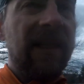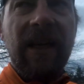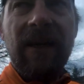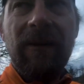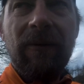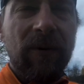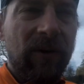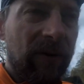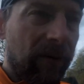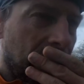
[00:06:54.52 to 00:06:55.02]

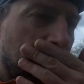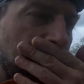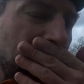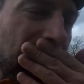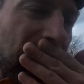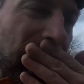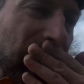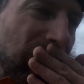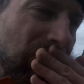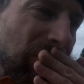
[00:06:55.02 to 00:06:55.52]
It was
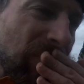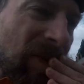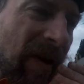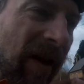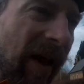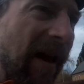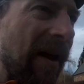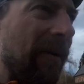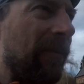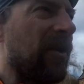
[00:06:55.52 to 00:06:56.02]

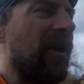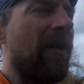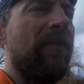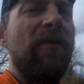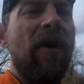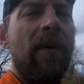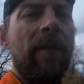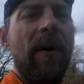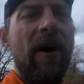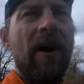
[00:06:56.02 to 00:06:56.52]
a
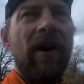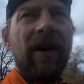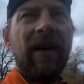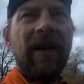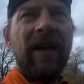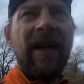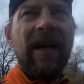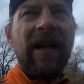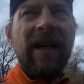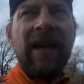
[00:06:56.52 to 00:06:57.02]
proper
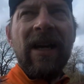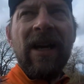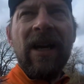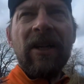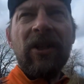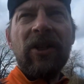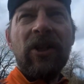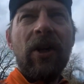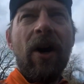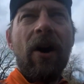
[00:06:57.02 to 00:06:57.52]

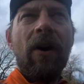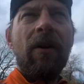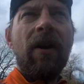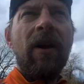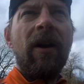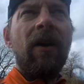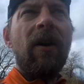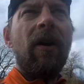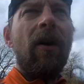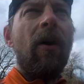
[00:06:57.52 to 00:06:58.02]
slog,
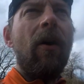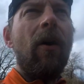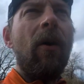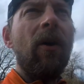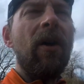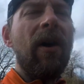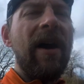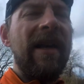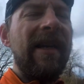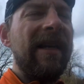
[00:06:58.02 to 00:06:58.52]

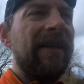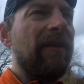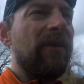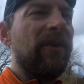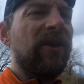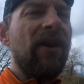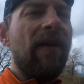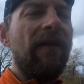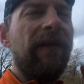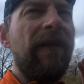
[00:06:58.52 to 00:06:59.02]
and it
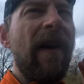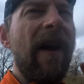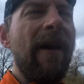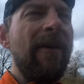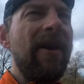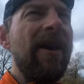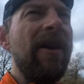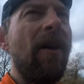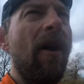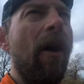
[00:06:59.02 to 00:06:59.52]
was
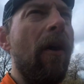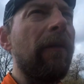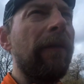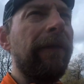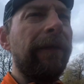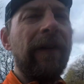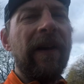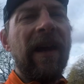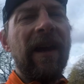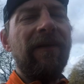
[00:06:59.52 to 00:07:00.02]
very
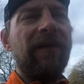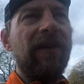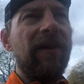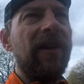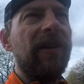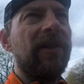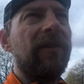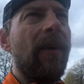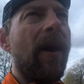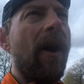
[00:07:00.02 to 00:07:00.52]
unforgiving
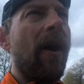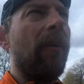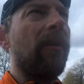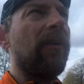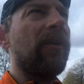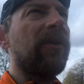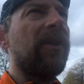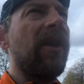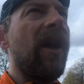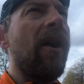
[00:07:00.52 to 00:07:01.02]
as well. There
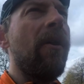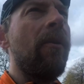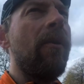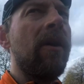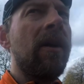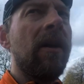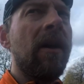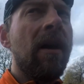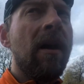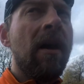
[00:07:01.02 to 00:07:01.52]
was no
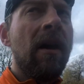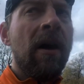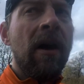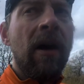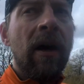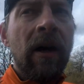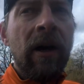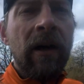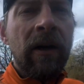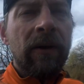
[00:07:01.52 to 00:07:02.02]

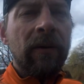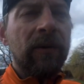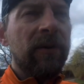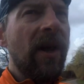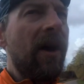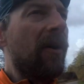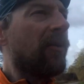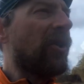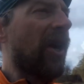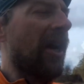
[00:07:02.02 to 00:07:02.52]

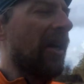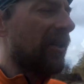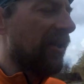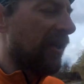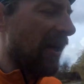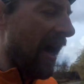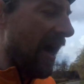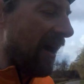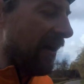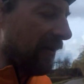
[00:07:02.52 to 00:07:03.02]
chance
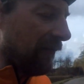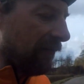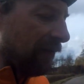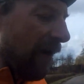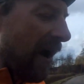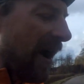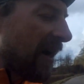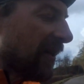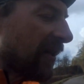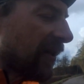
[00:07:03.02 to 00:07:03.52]
to like
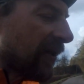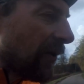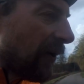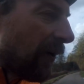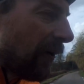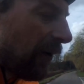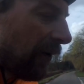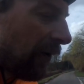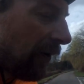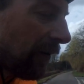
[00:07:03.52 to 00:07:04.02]
rest
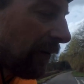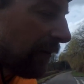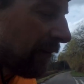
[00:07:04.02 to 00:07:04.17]
or